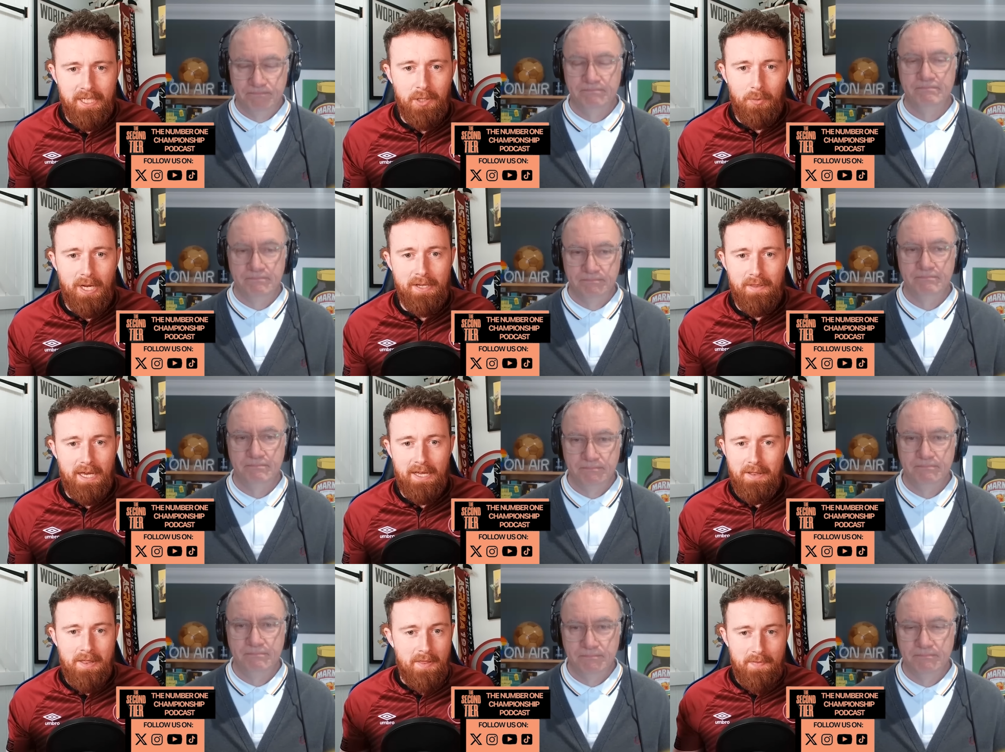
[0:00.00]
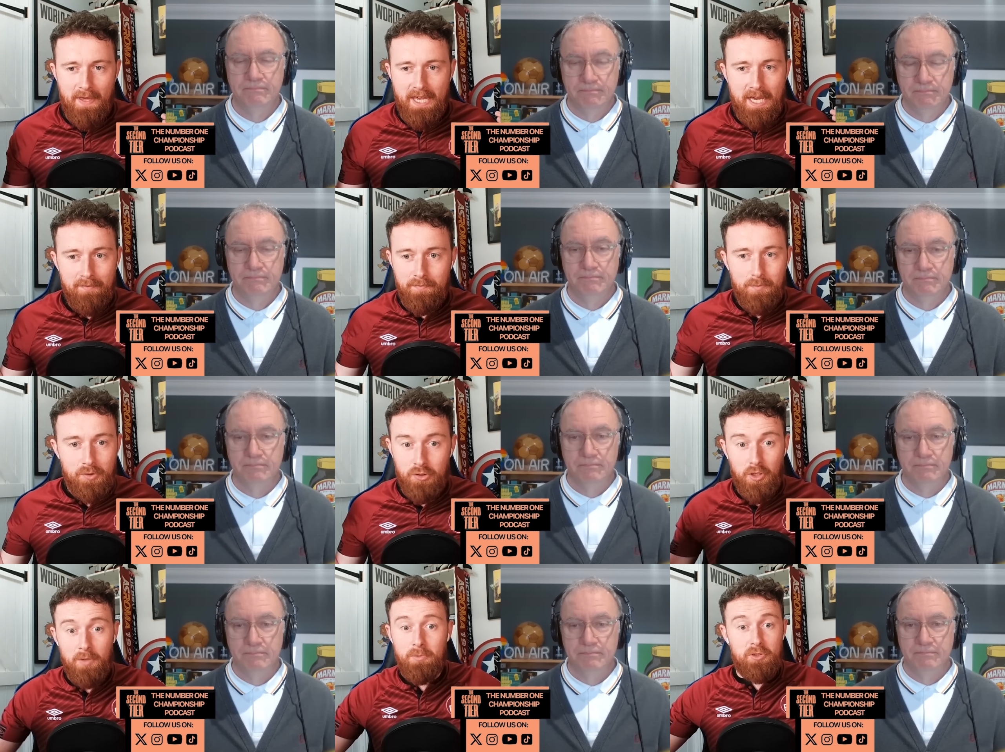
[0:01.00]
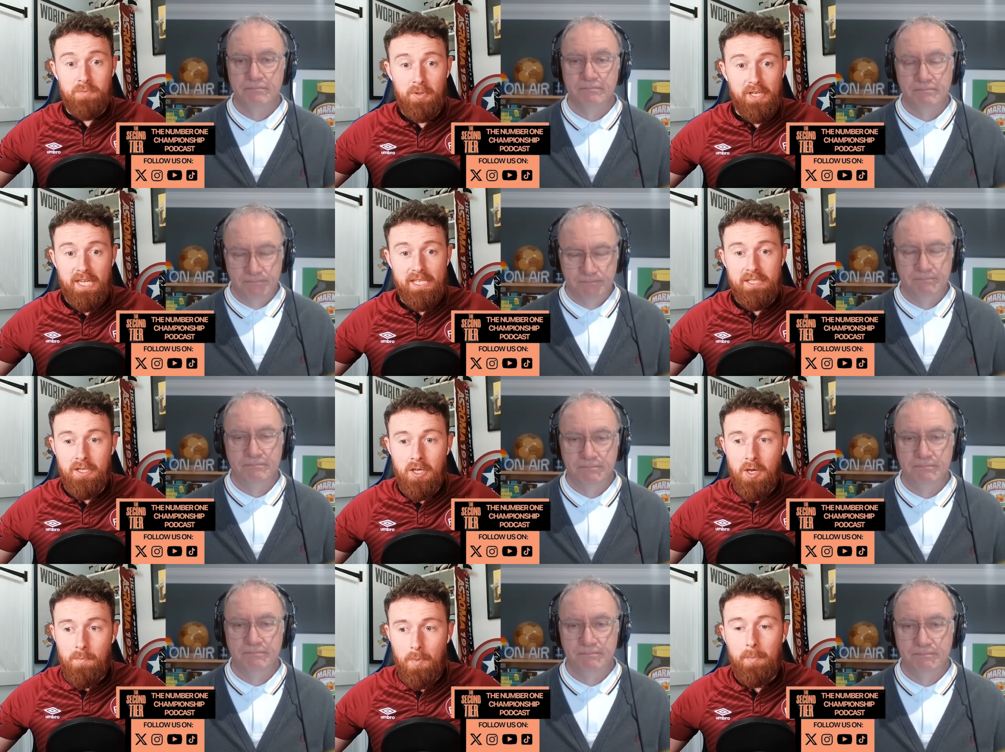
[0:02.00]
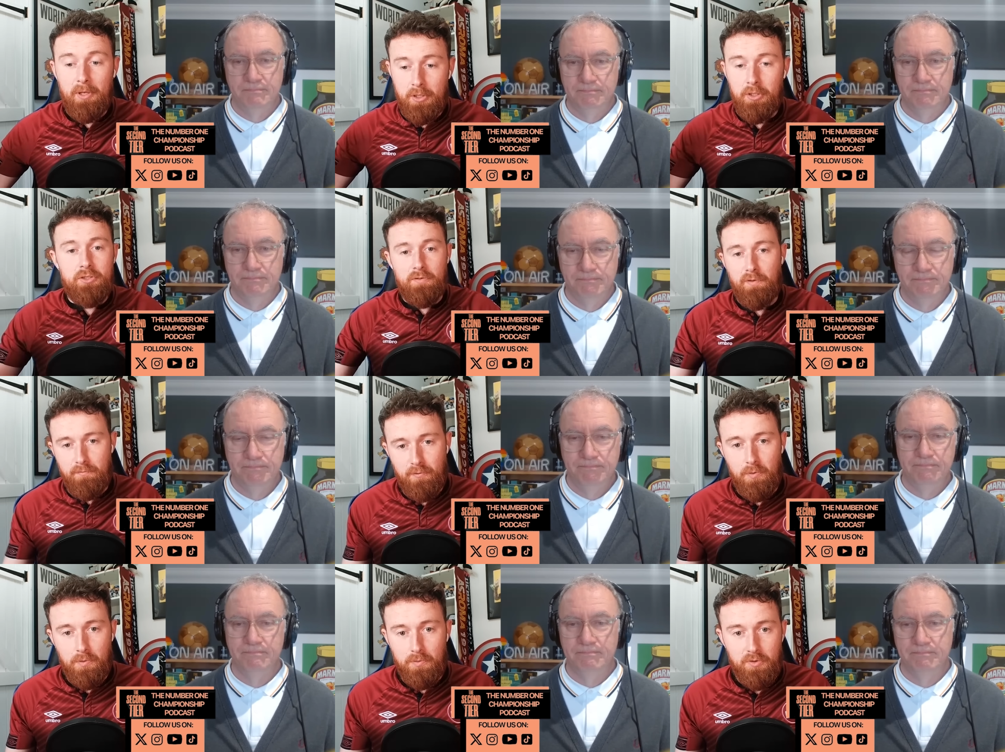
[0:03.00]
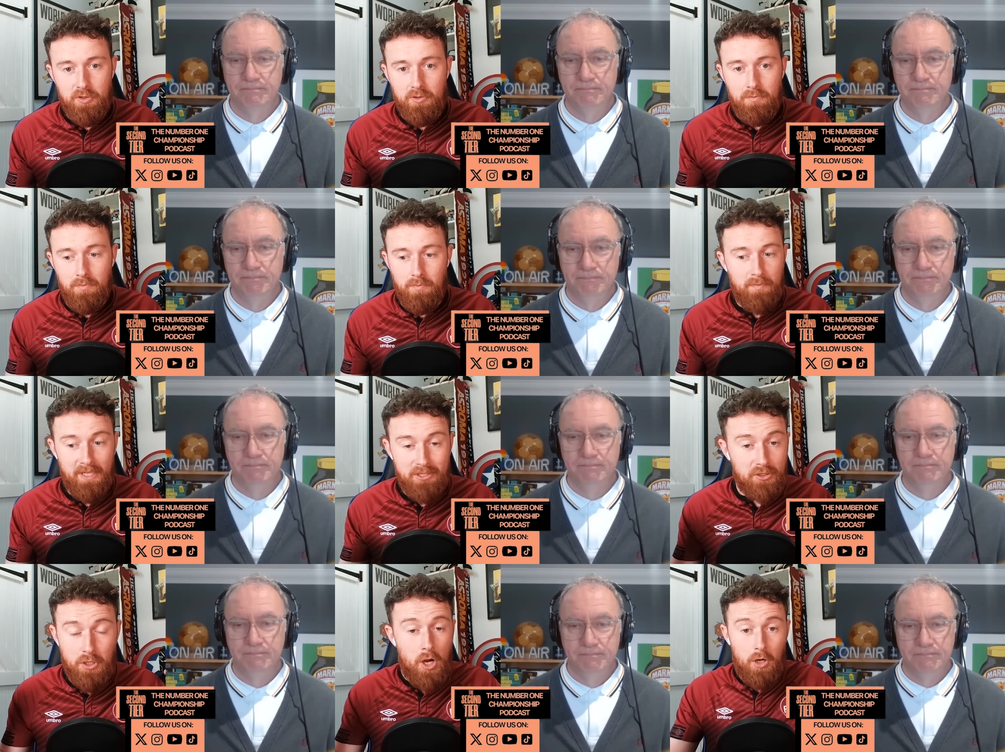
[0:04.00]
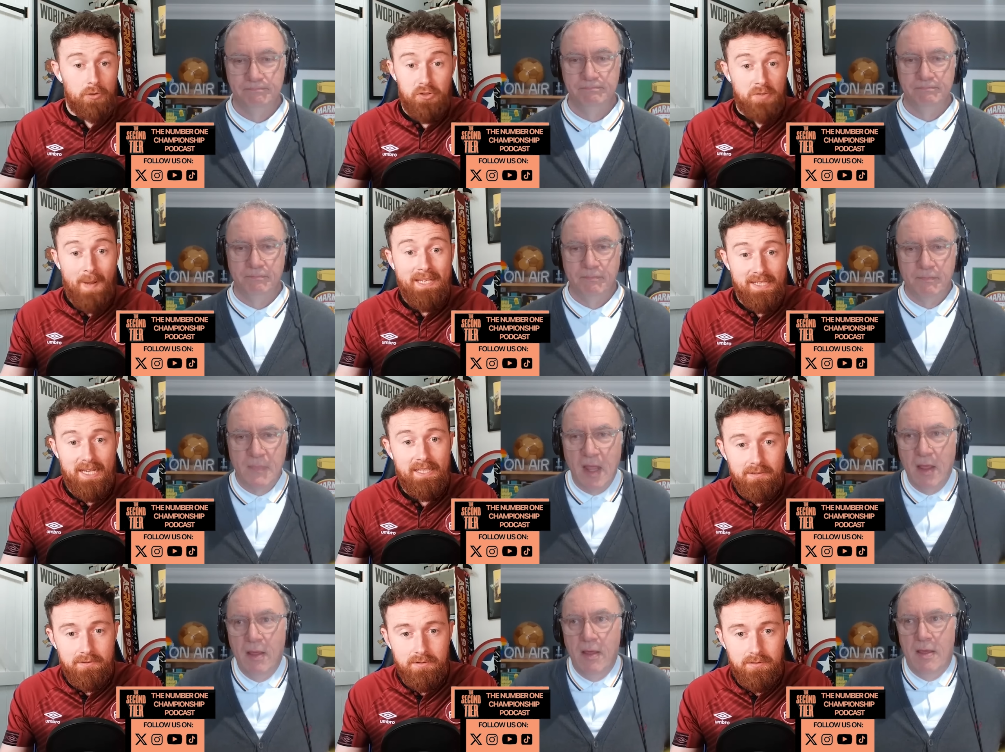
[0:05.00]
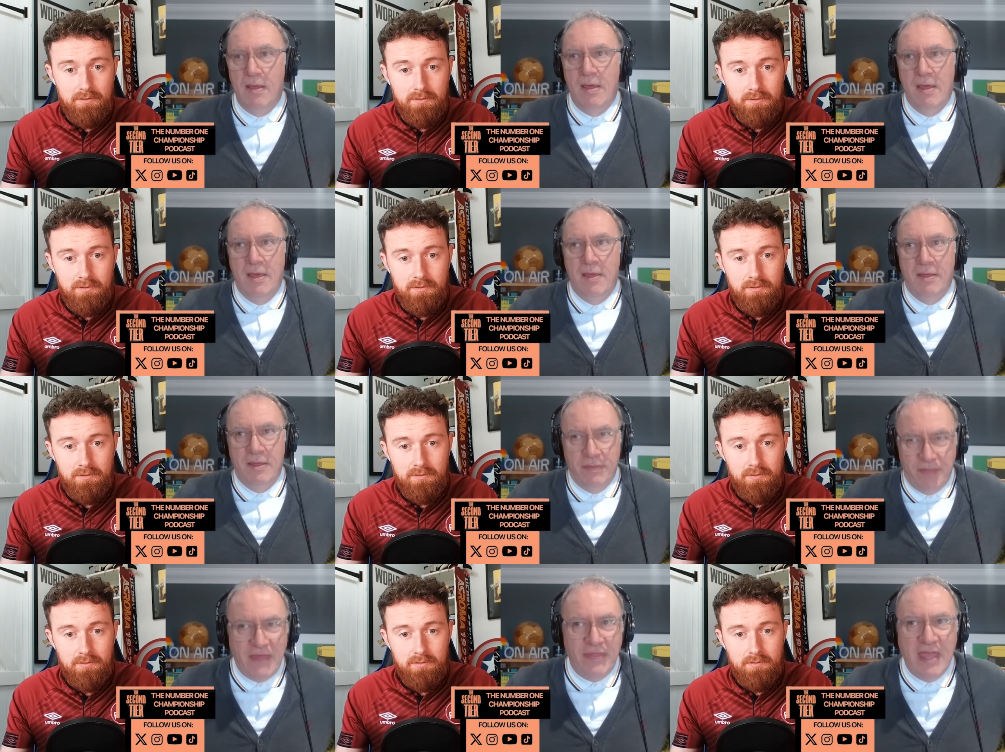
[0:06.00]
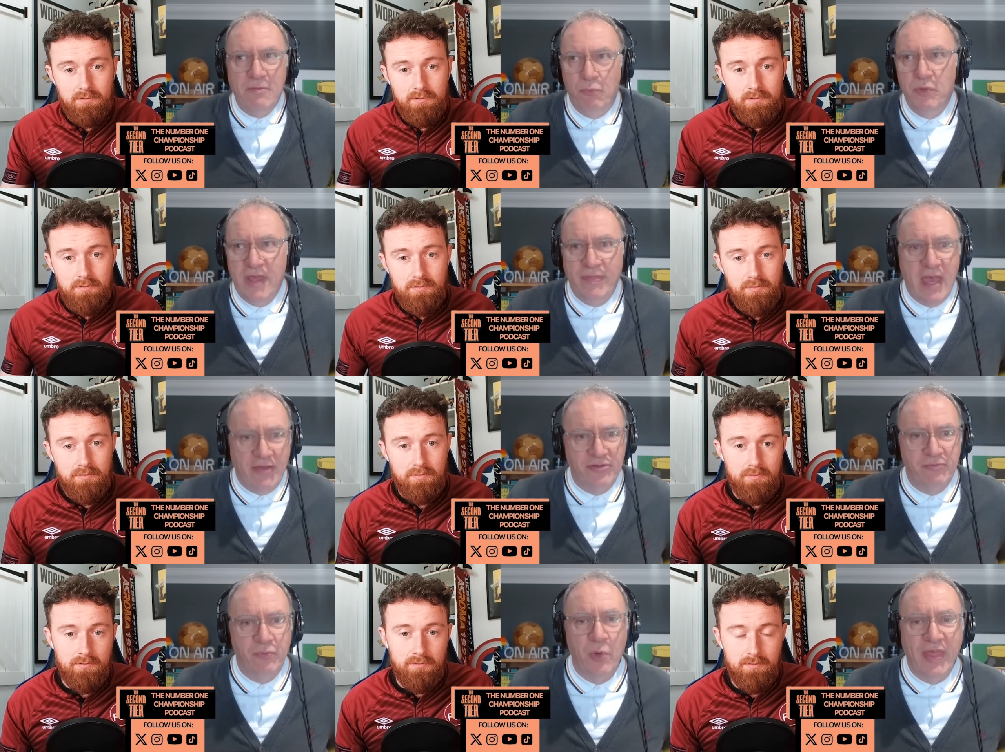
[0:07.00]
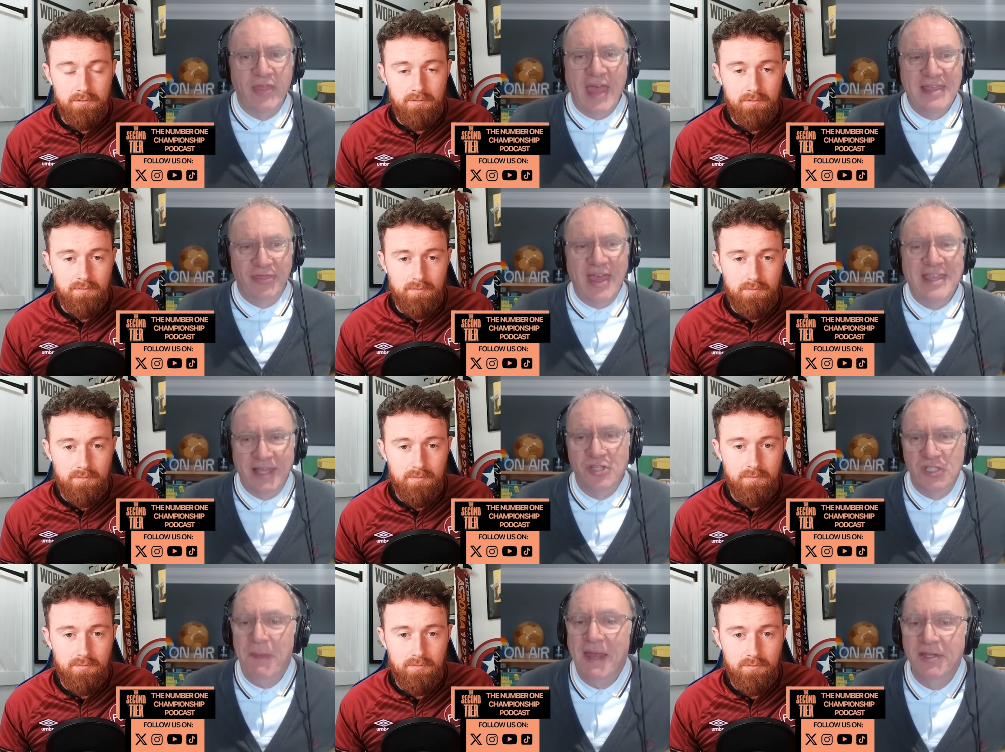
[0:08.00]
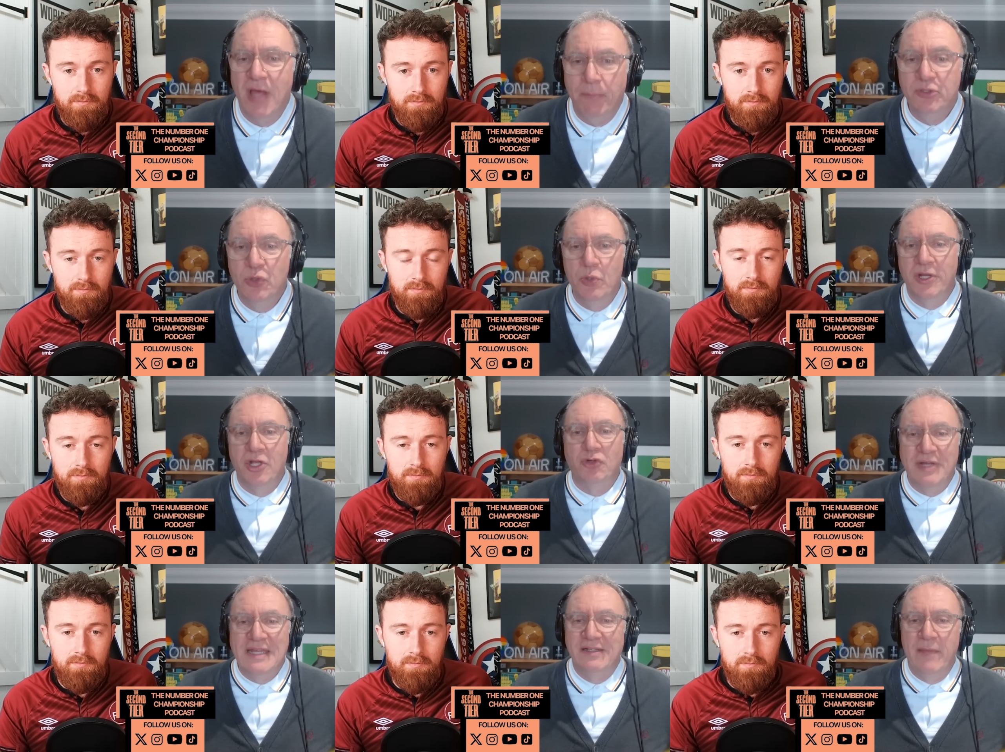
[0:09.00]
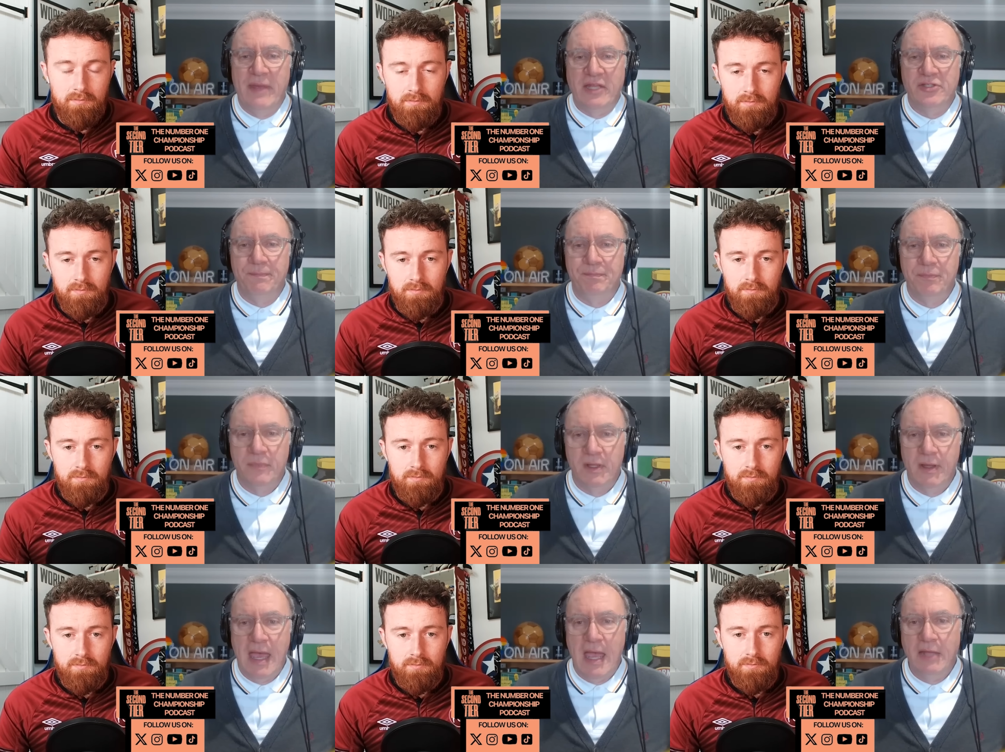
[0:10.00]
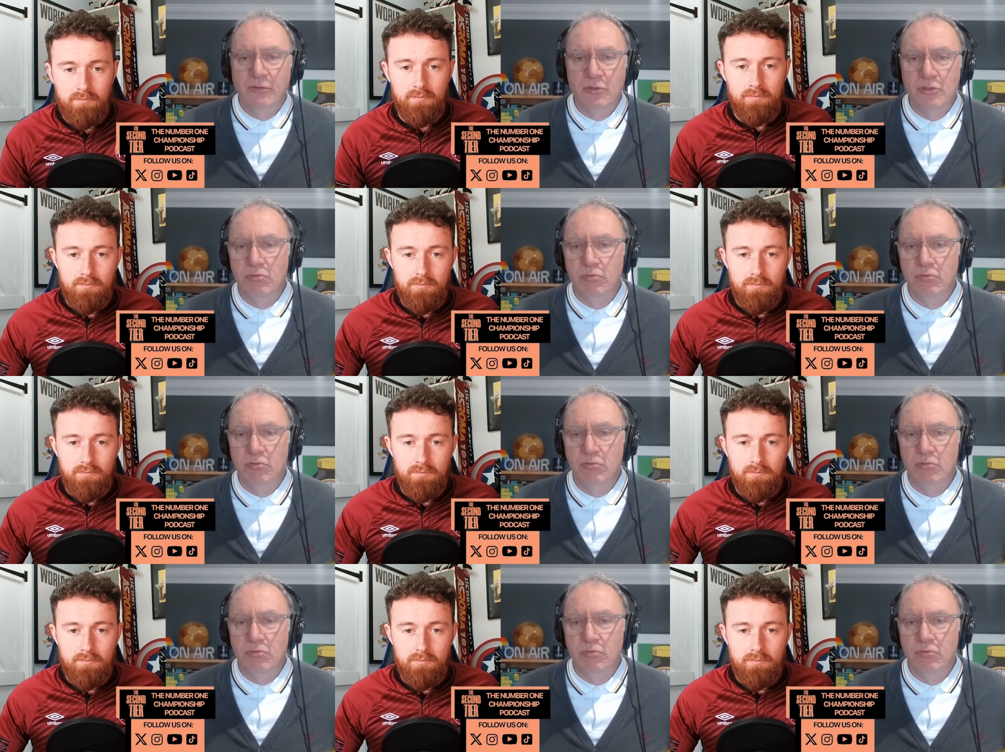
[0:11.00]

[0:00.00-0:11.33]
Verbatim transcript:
Speaker 1: in the way that they have so much money, but because of the rules, they just can't spend
Speaker 2: it? They, they yes, well, they, they can spend up to an agreed limit. And